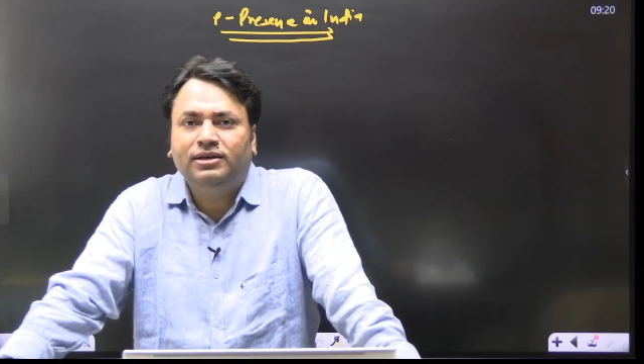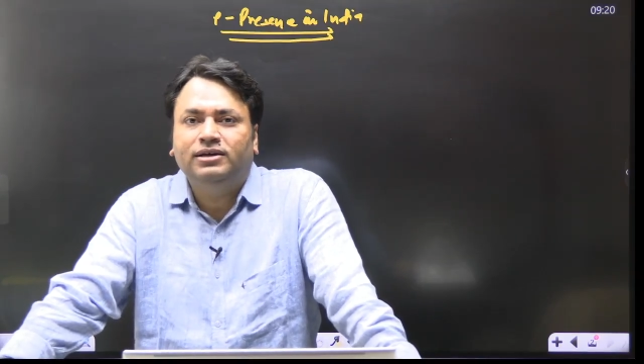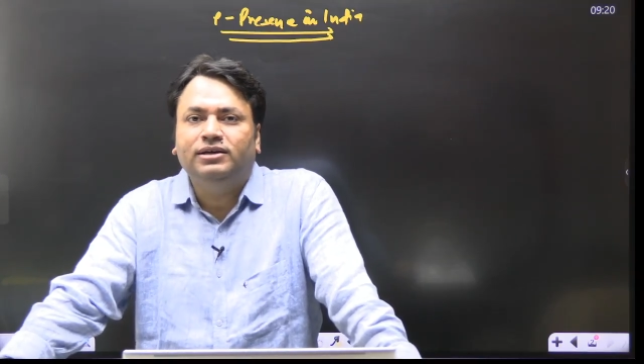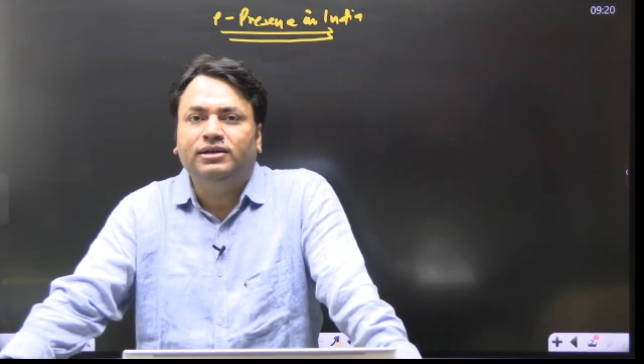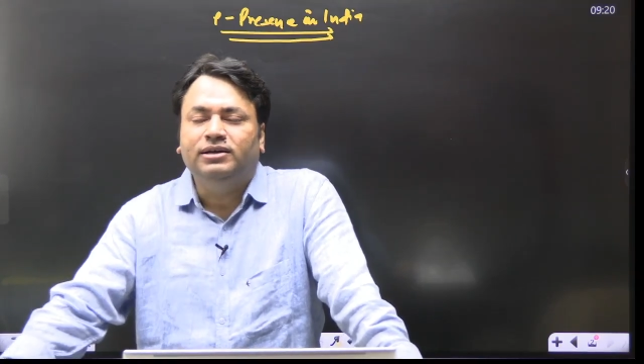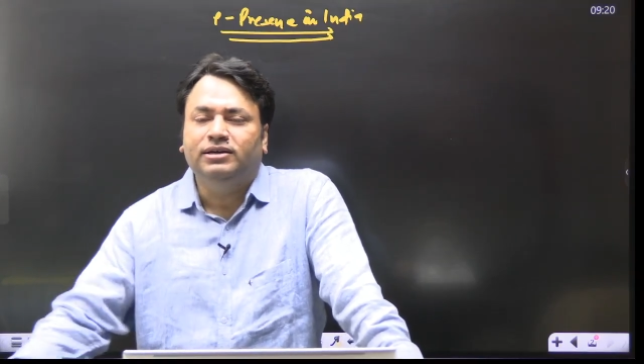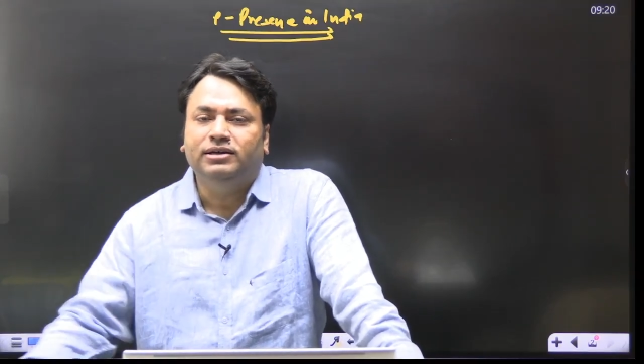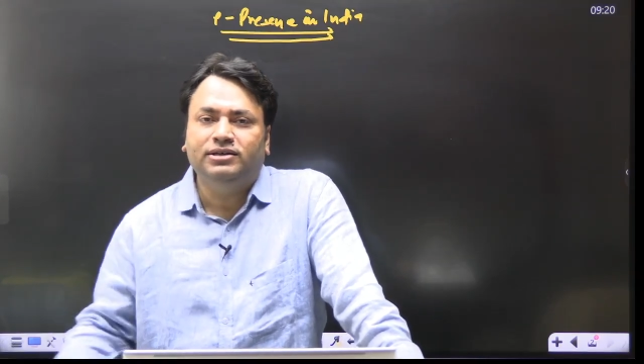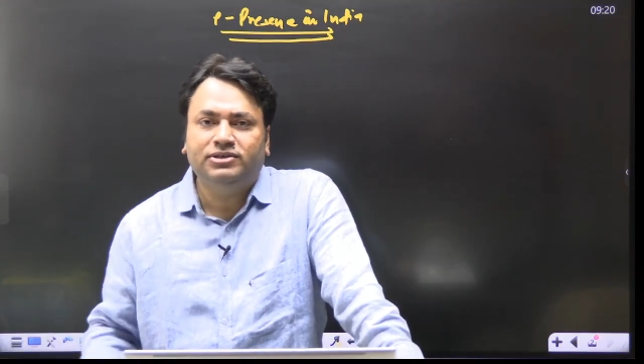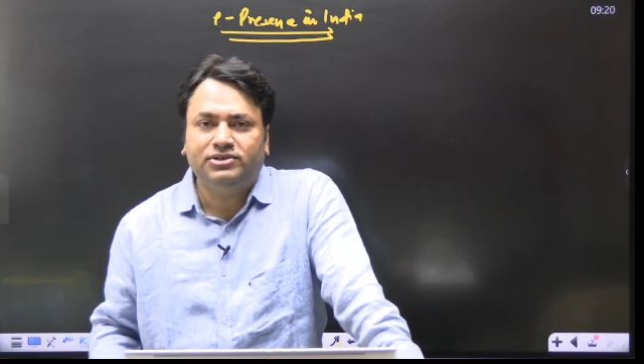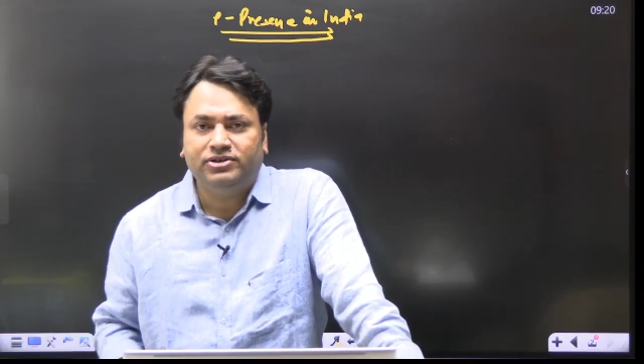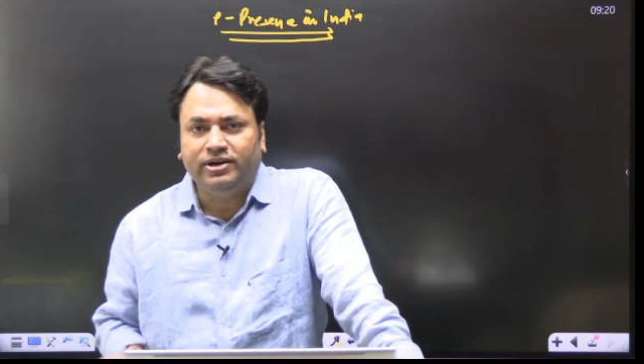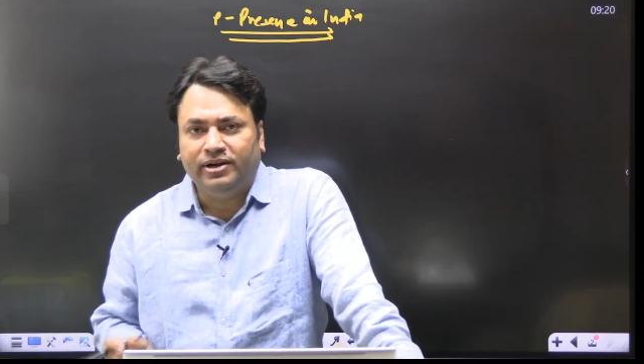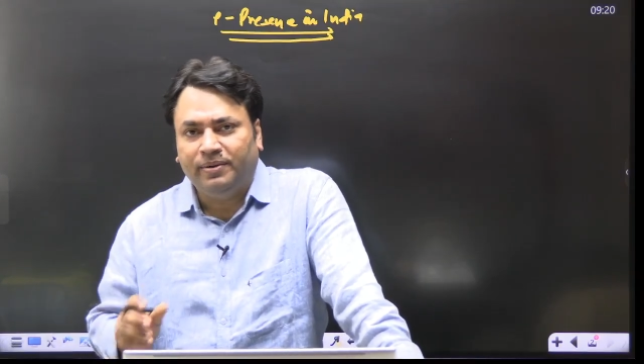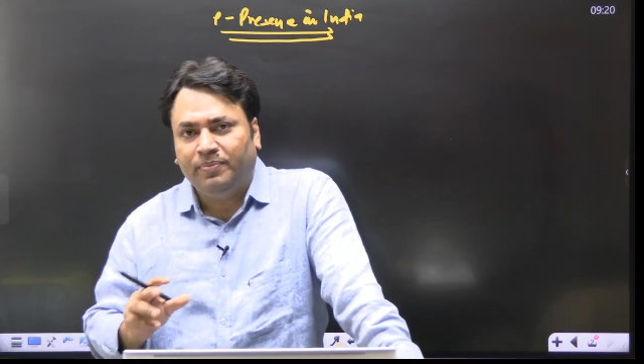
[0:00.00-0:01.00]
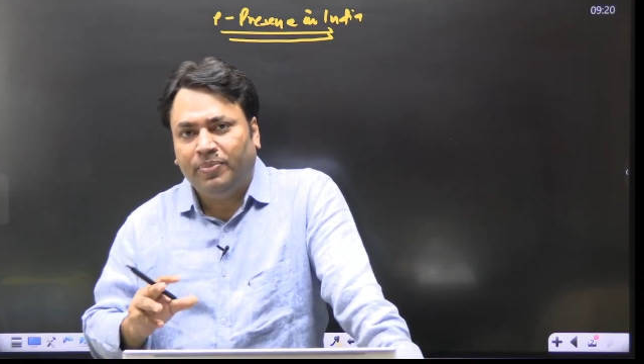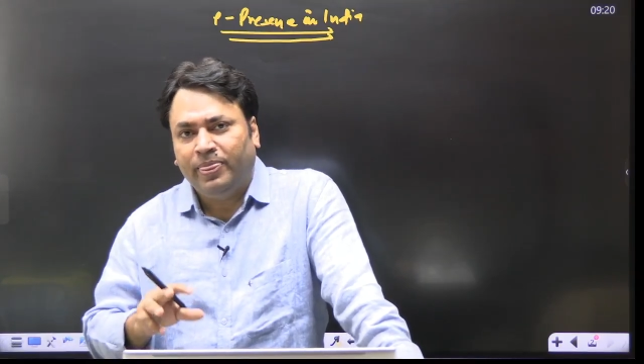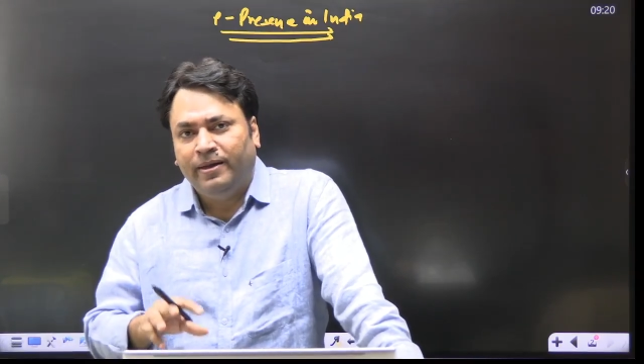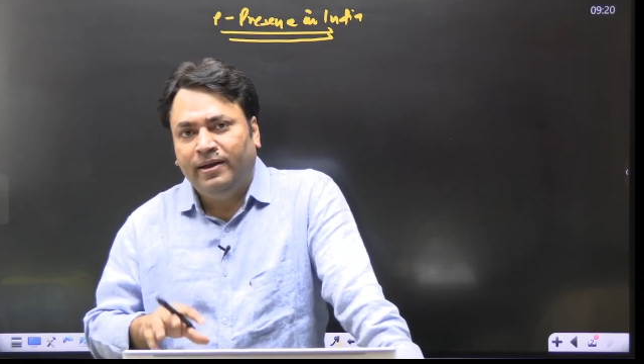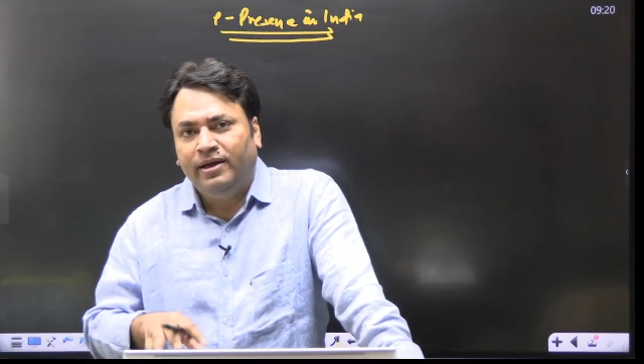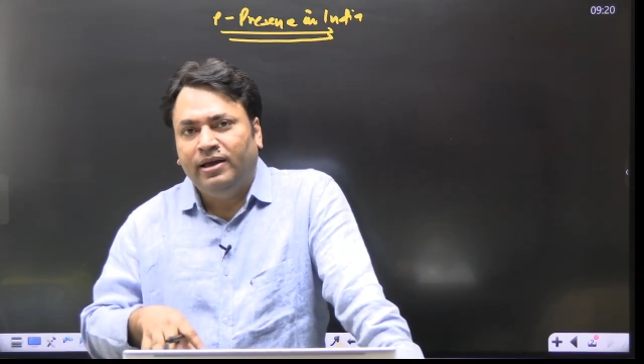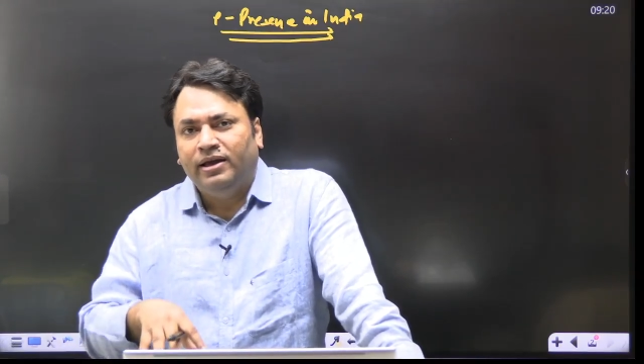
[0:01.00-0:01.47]
history,
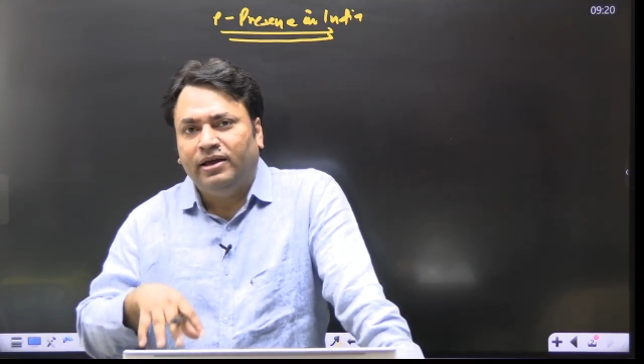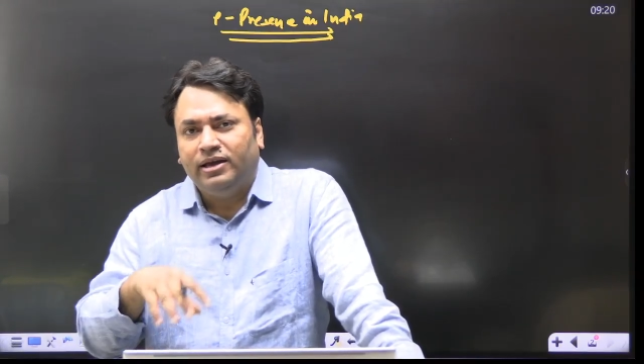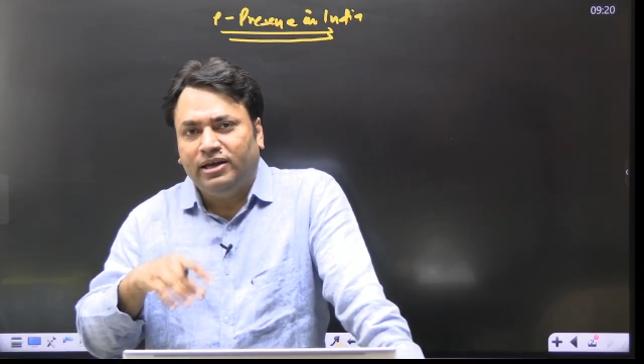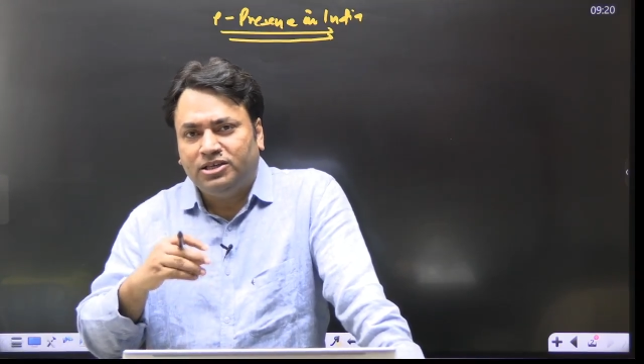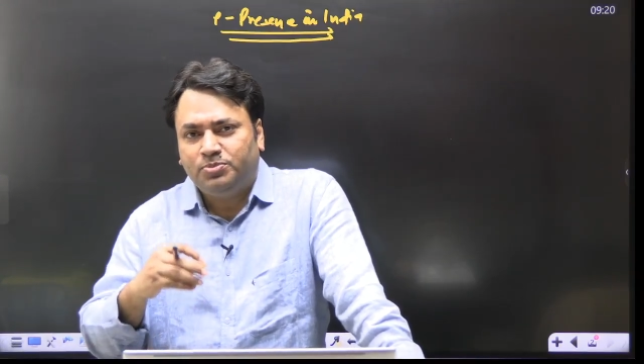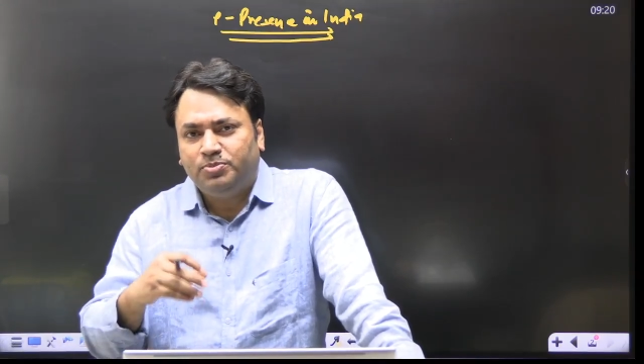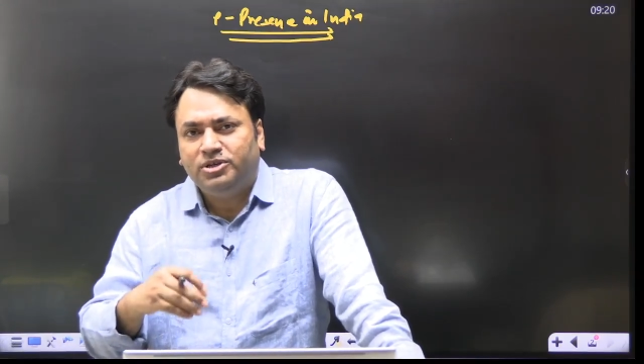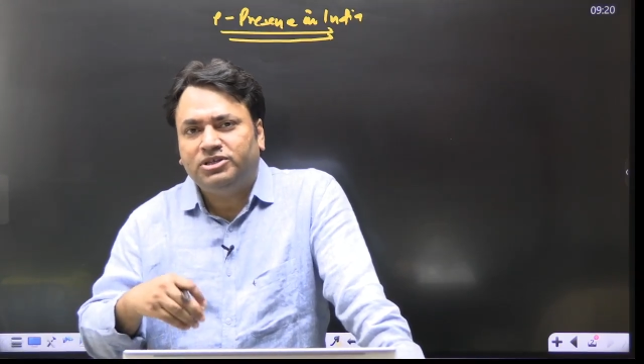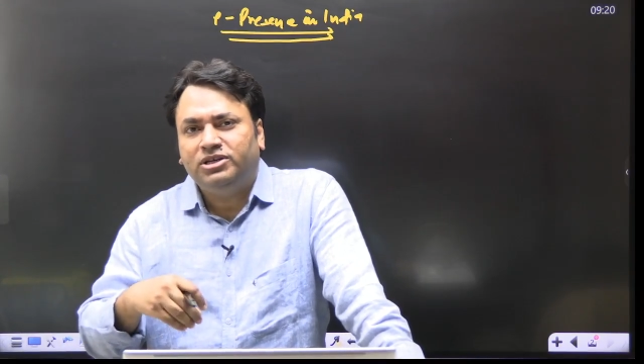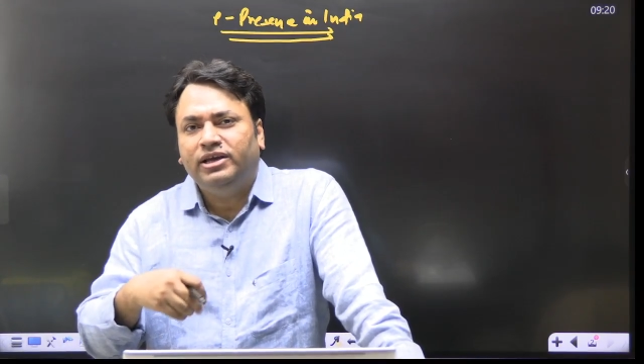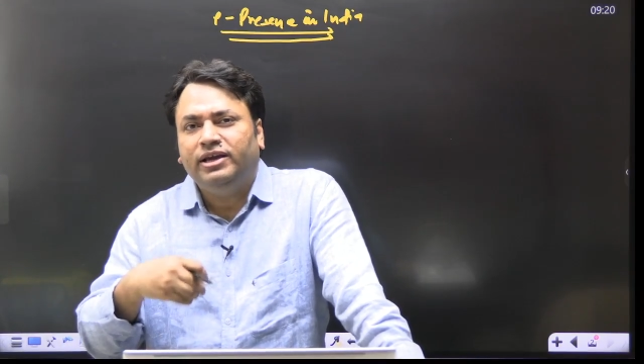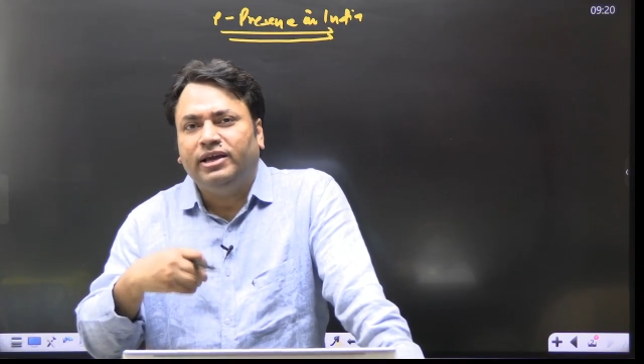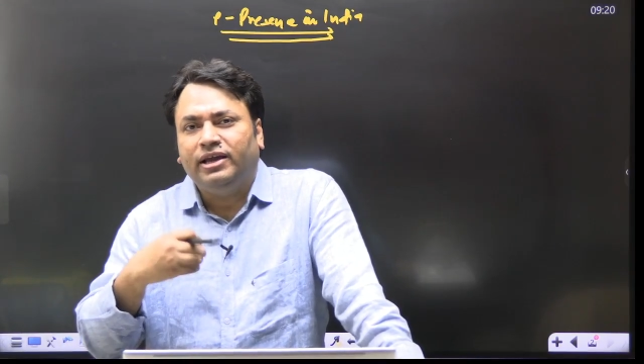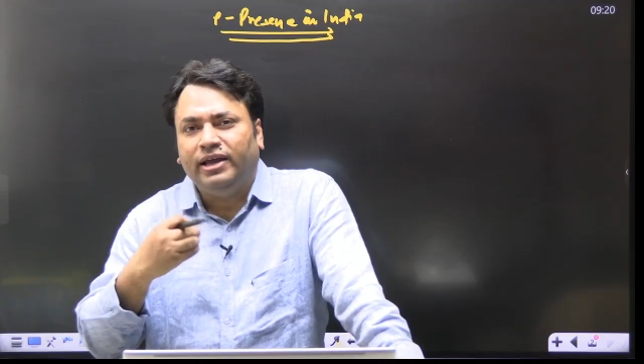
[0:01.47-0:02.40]
especially